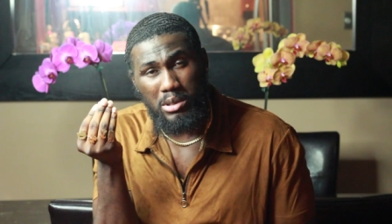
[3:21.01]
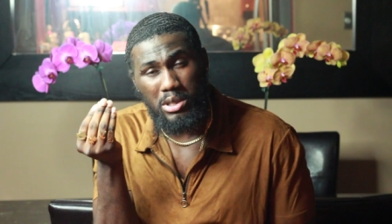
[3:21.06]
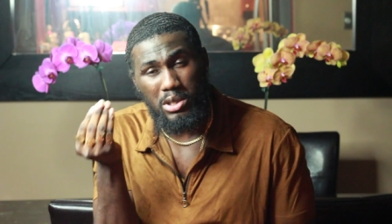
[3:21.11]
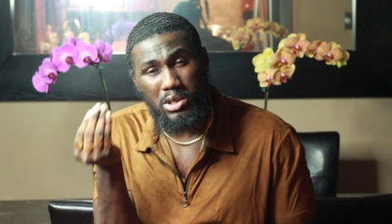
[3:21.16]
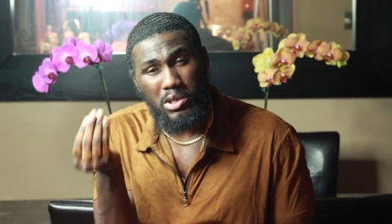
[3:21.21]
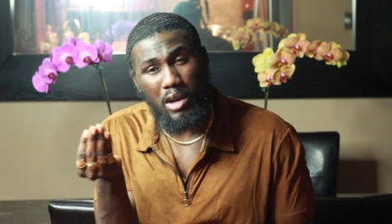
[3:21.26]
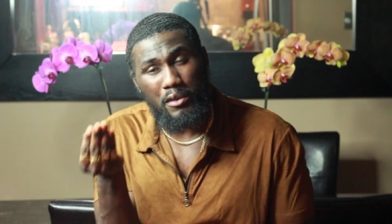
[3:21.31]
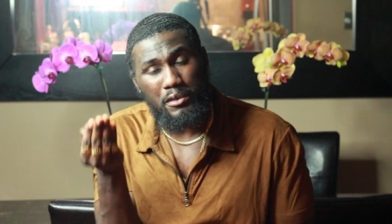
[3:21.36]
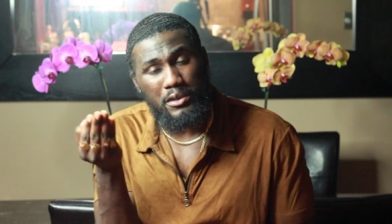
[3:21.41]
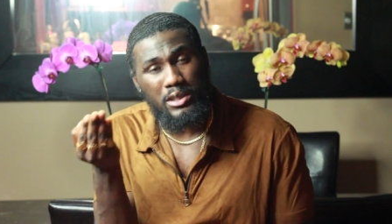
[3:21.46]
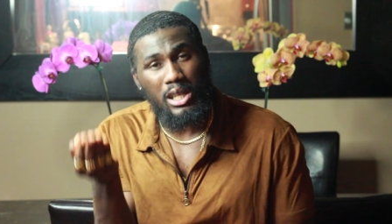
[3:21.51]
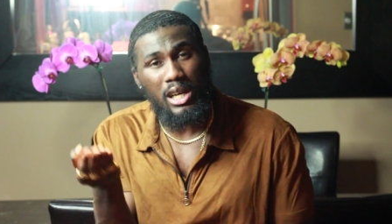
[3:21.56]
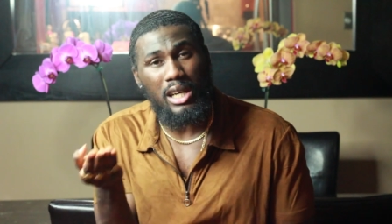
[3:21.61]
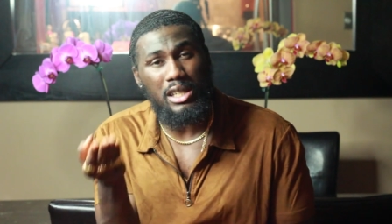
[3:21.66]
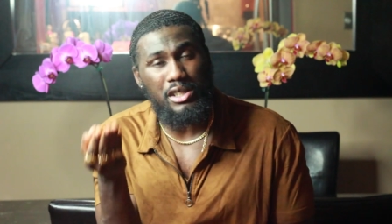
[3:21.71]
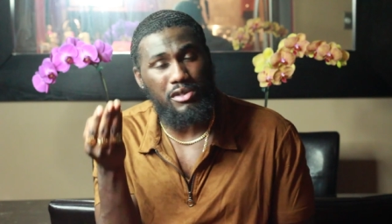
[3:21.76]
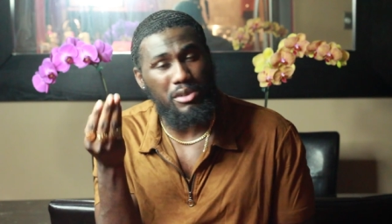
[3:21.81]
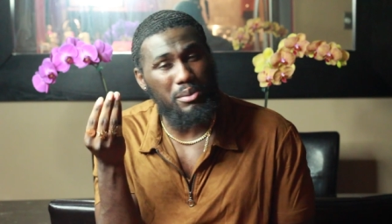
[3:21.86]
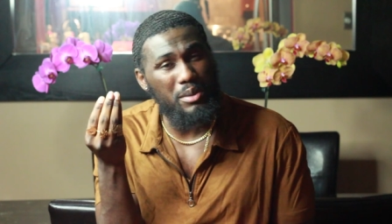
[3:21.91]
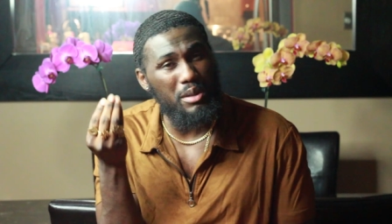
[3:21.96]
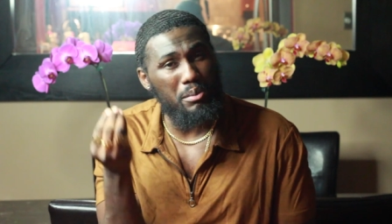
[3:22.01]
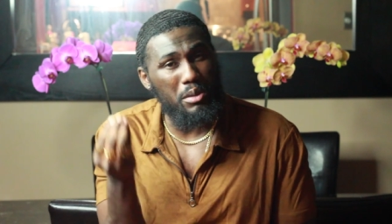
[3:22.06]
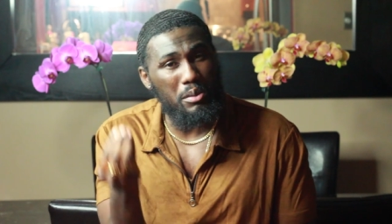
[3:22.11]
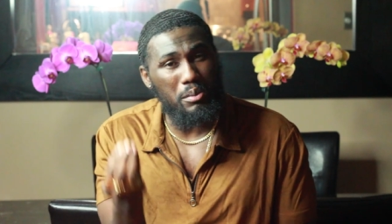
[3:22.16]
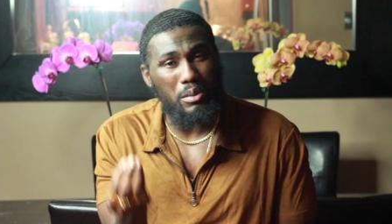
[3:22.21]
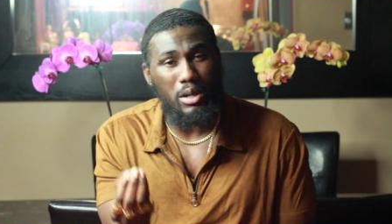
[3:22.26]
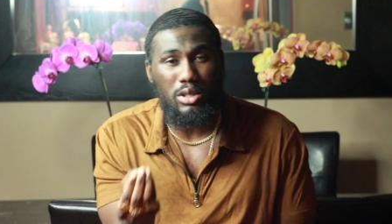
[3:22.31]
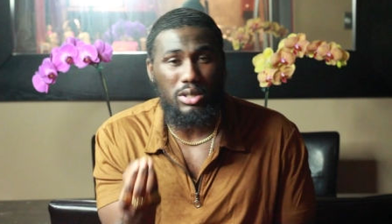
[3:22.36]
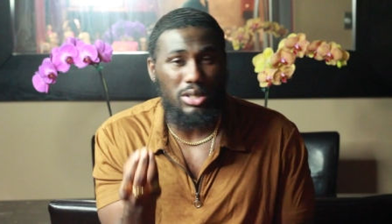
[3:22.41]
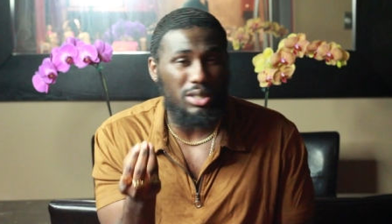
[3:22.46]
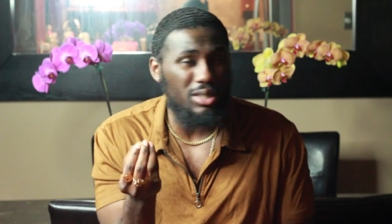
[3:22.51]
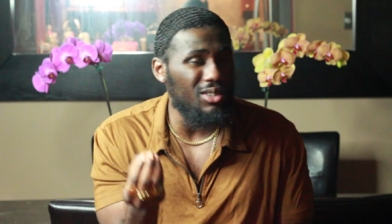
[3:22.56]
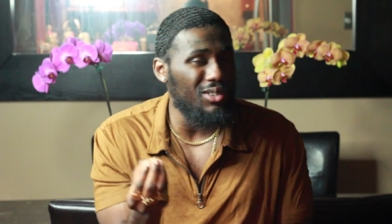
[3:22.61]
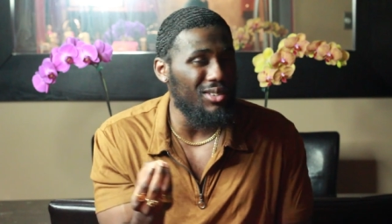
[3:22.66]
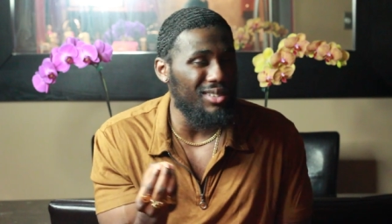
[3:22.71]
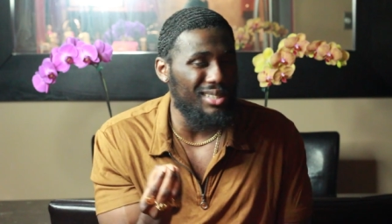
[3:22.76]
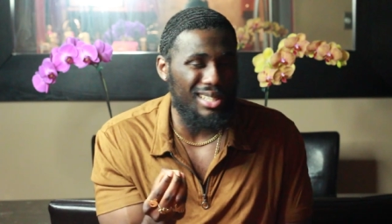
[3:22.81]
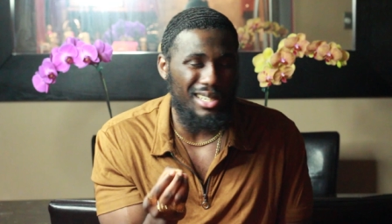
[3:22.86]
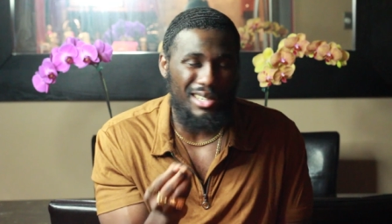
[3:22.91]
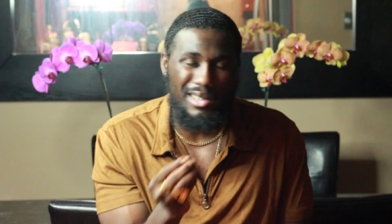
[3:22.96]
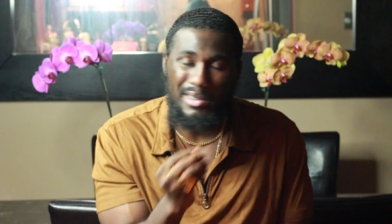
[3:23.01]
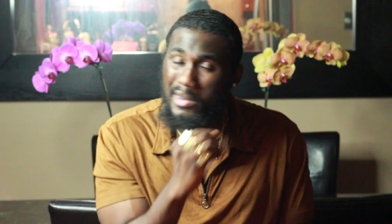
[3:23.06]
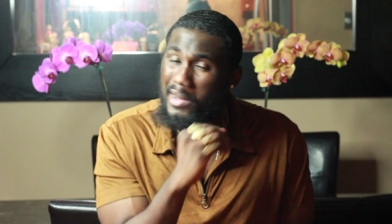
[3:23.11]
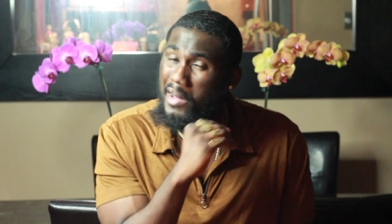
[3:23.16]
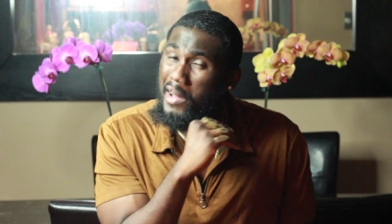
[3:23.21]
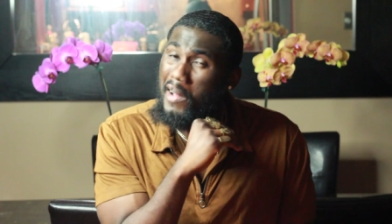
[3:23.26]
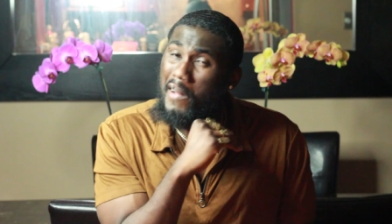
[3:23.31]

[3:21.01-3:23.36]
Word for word: soft touch from the mimosa note there